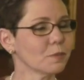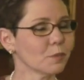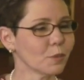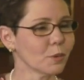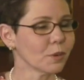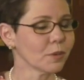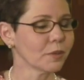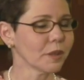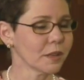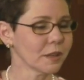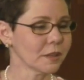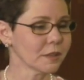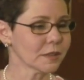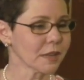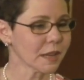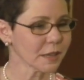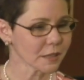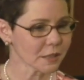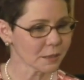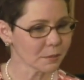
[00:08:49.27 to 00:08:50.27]
So these
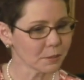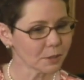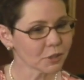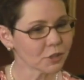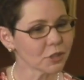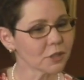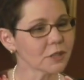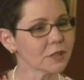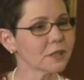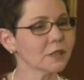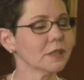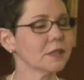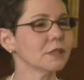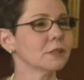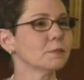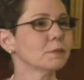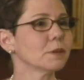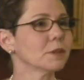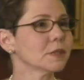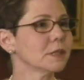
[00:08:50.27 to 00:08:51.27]
exhibitions and
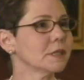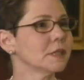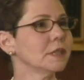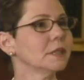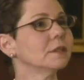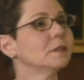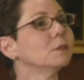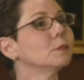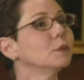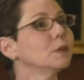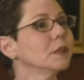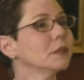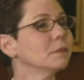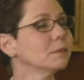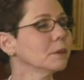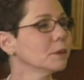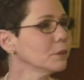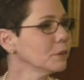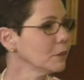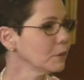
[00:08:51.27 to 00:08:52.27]
these books deal with
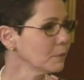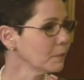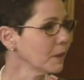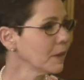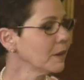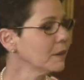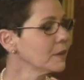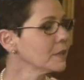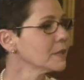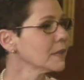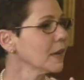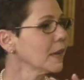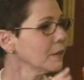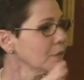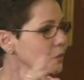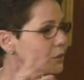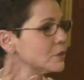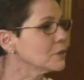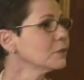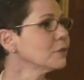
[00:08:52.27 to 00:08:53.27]
both your parents and
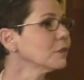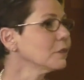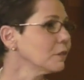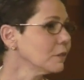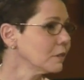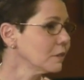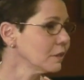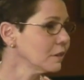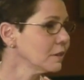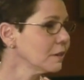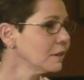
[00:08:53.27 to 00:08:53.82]
the circle.